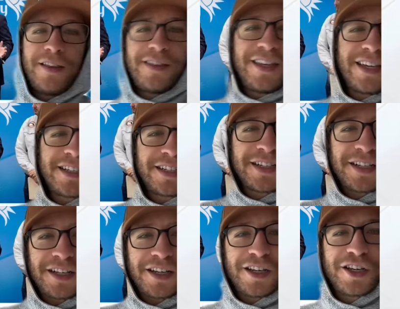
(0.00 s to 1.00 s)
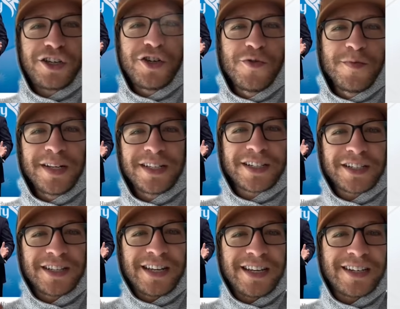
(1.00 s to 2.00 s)
This human
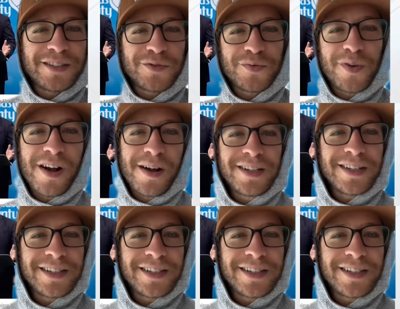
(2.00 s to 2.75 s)
sneeze, Ron